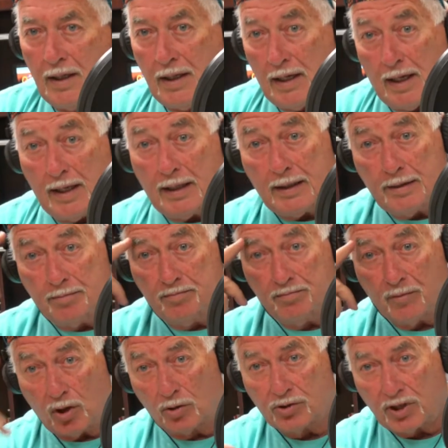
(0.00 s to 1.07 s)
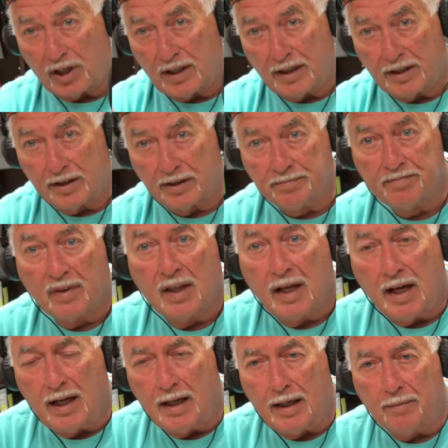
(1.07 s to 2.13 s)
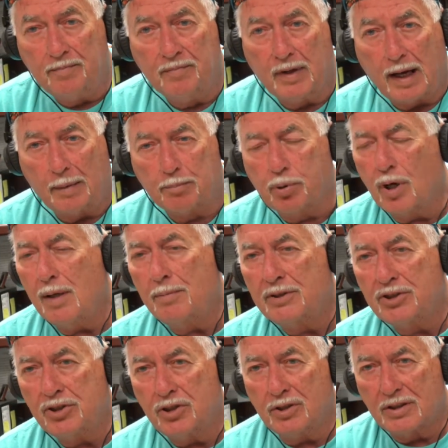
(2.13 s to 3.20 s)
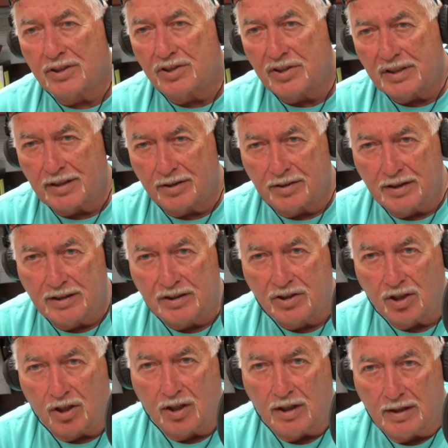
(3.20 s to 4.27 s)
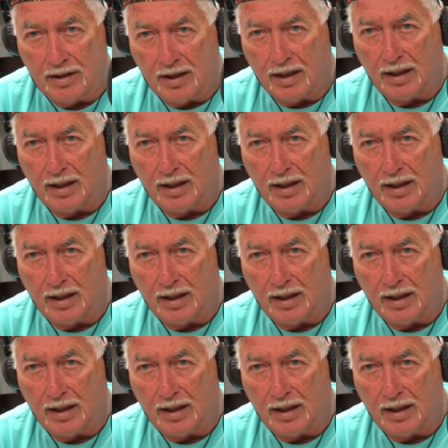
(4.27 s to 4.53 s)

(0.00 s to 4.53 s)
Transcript: Hey, OJ here. I promised you a series on